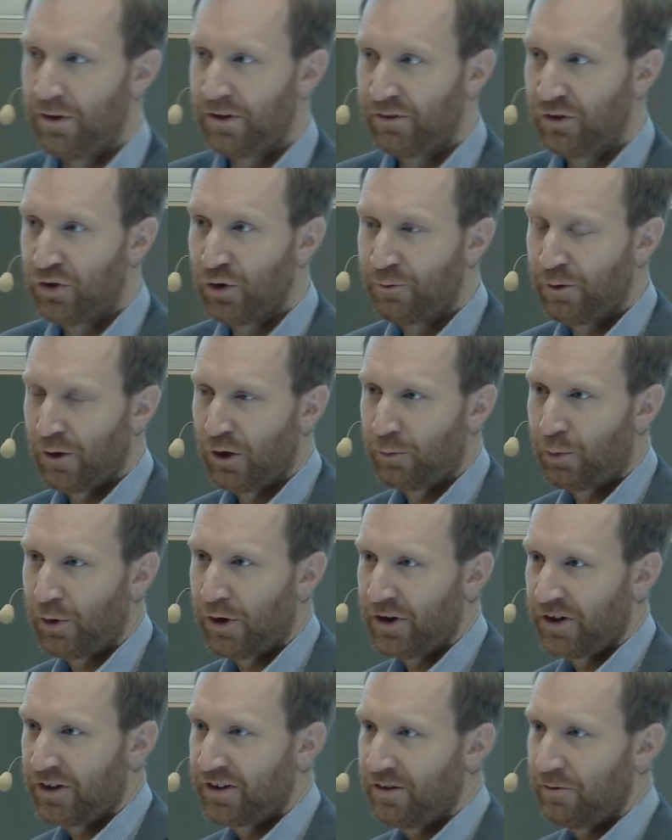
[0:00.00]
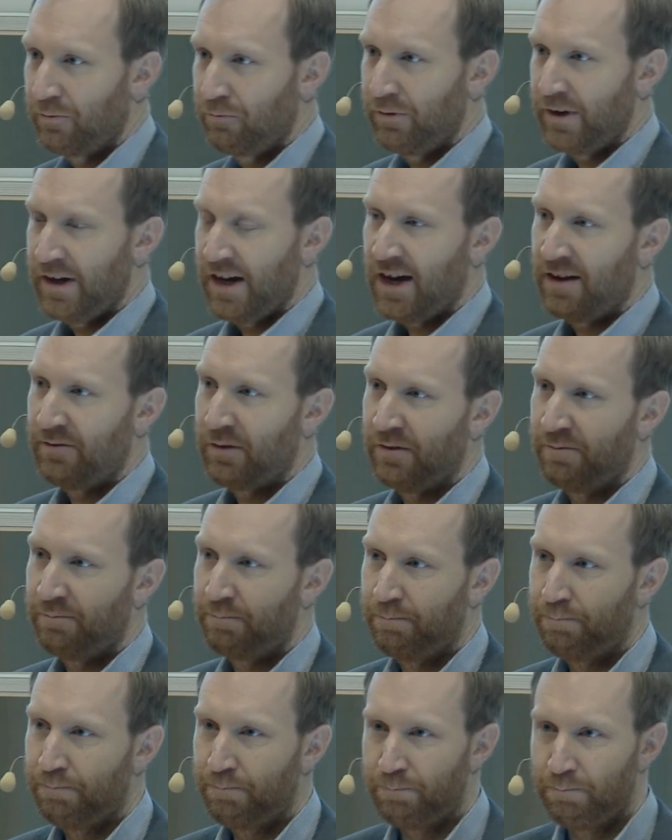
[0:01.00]
a twofold product. We have a
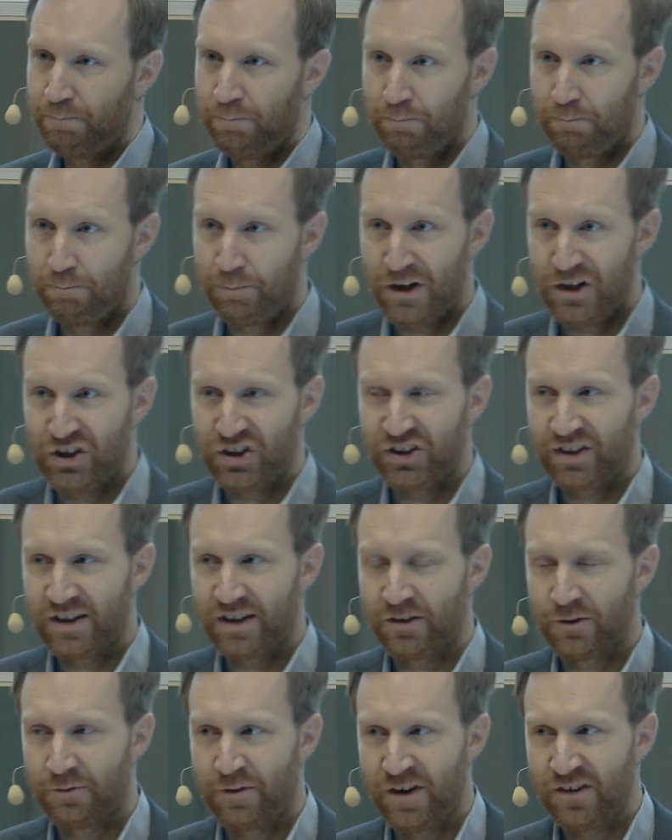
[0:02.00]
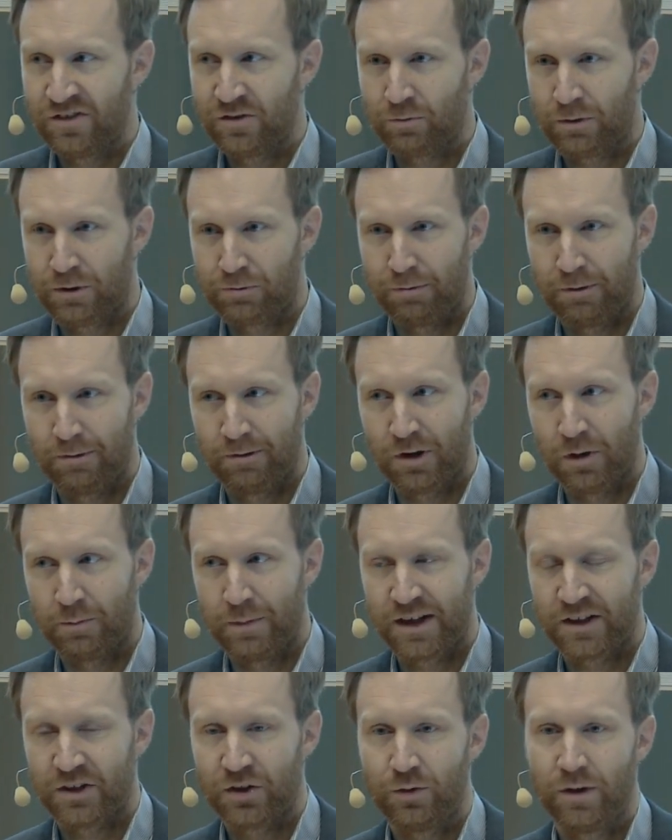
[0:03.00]
patient interface, which we will come
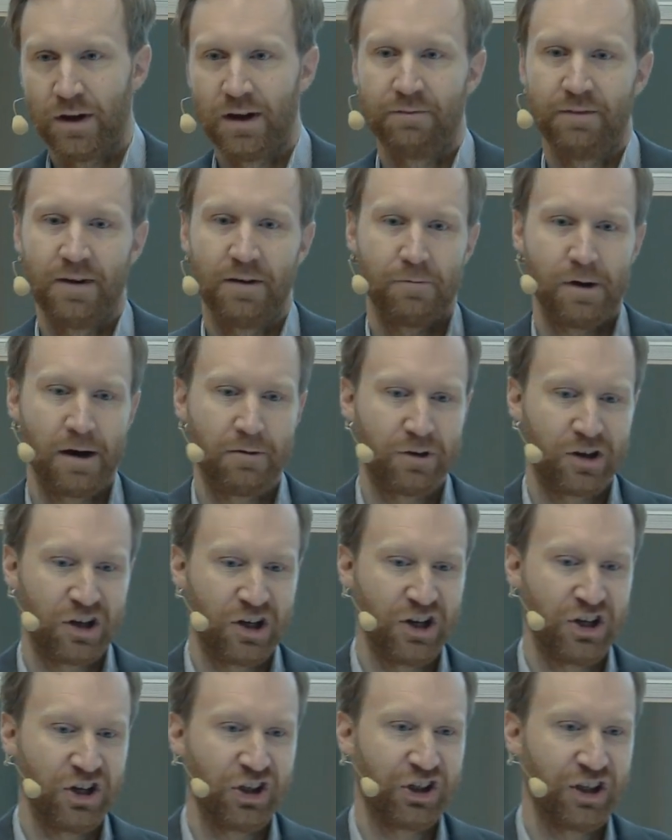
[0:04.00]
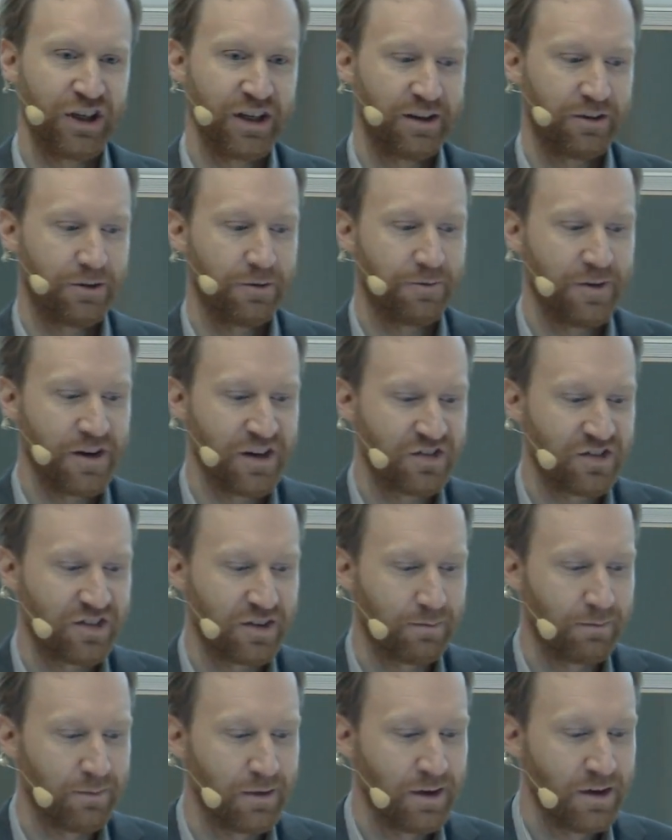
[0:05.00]
back to, and then we have a clinician
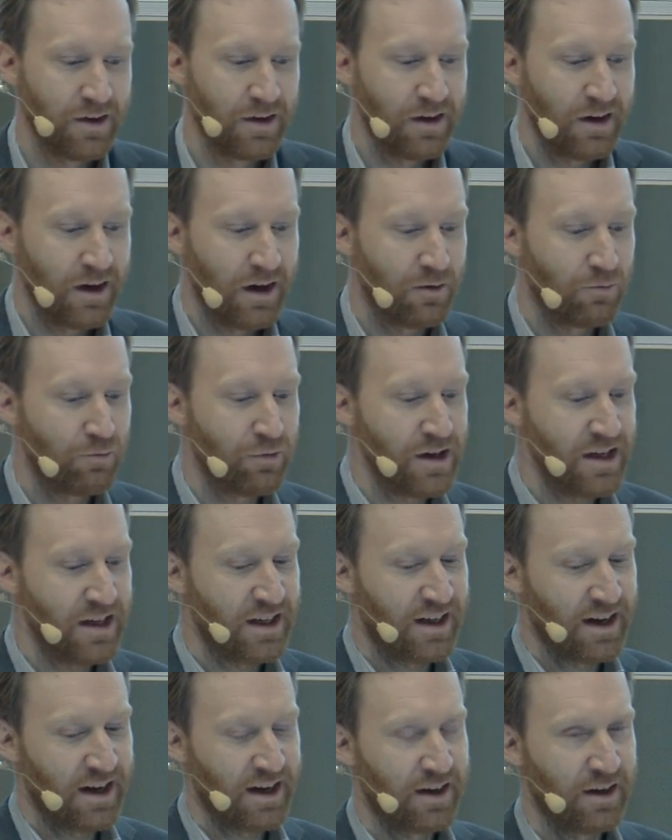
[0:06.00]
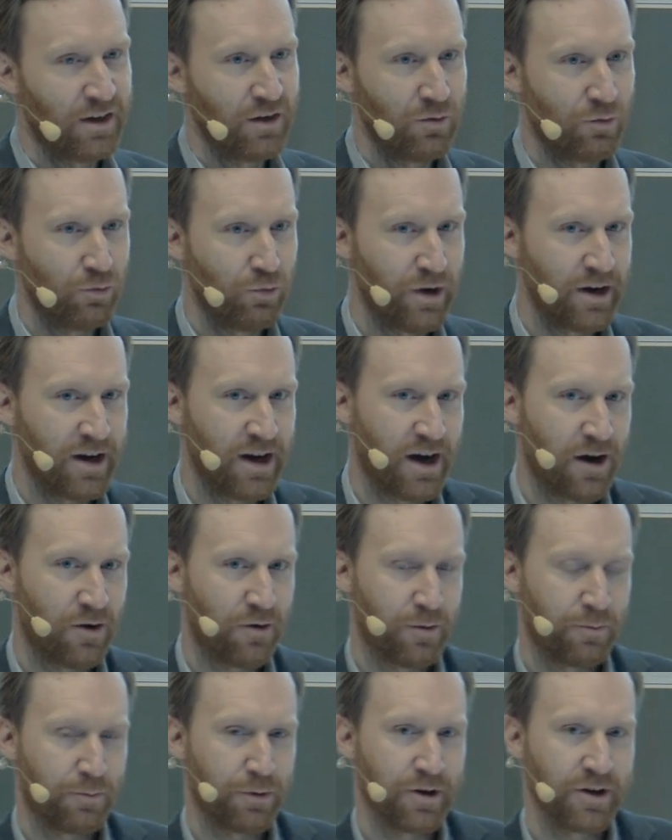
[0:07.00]
interface. And we can, with
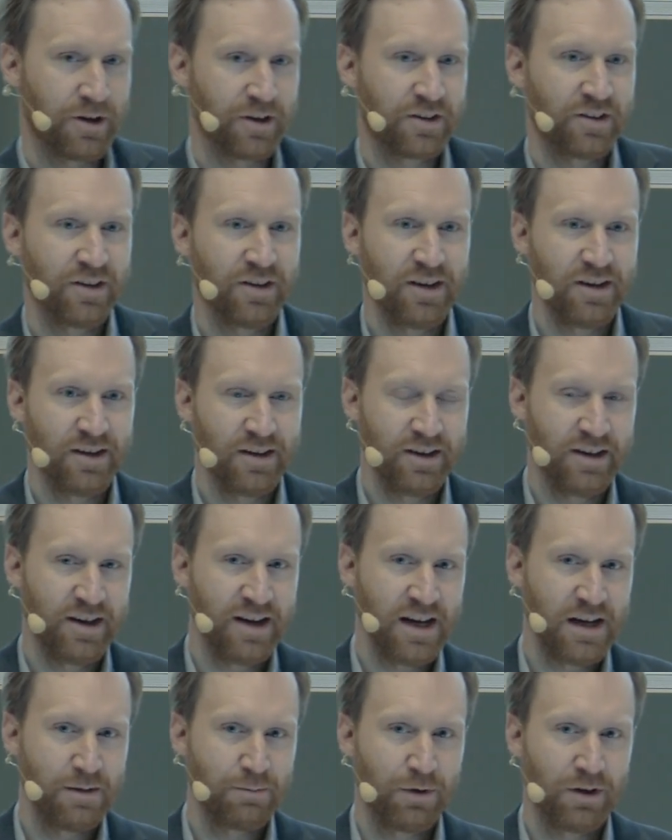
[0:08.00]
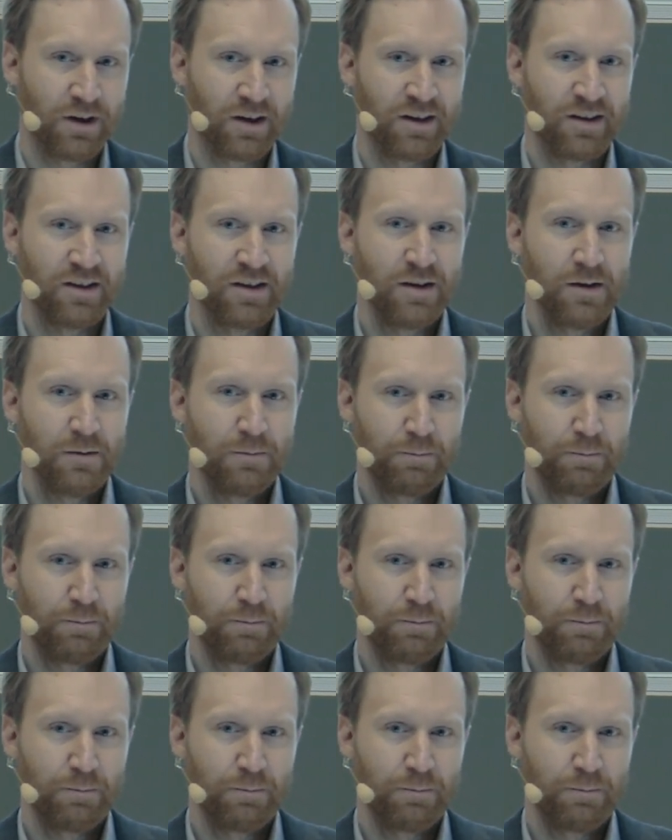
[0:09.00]
our product, enable